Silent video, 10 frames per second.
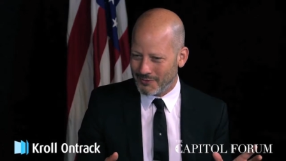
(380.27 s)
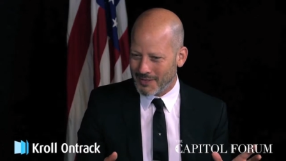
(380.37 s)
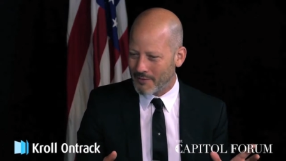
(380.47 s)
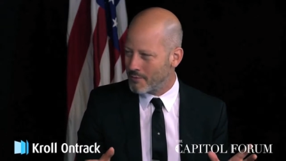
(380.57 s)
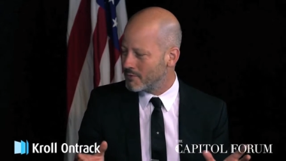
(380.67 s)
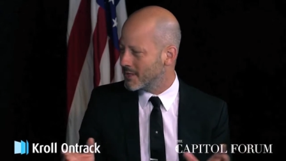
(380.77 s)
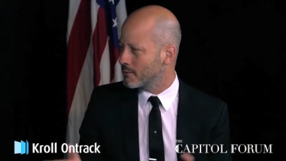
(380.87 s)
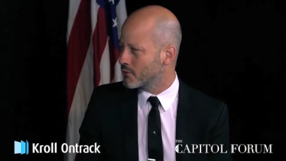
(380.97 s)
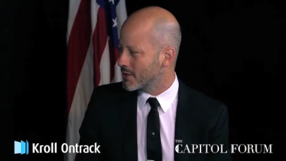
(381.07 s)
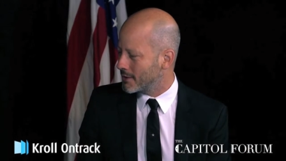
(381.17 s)
every single
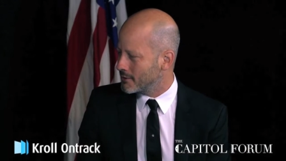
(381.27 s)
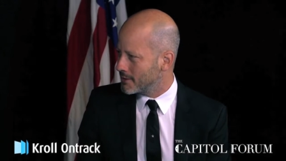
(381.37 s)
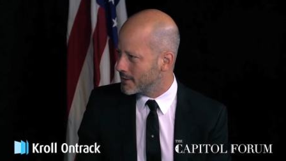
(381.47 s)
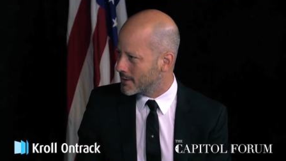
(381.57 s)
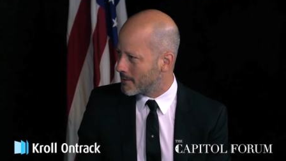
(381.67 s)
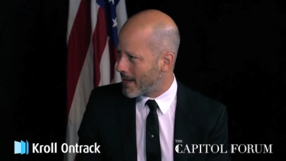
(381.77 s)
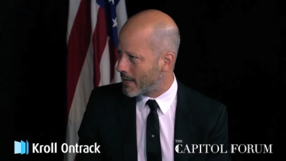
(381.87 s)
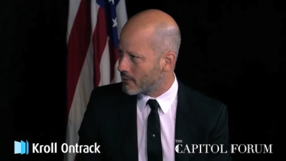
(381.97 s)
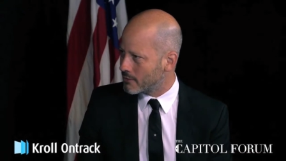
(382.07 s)
percentage is going to matter.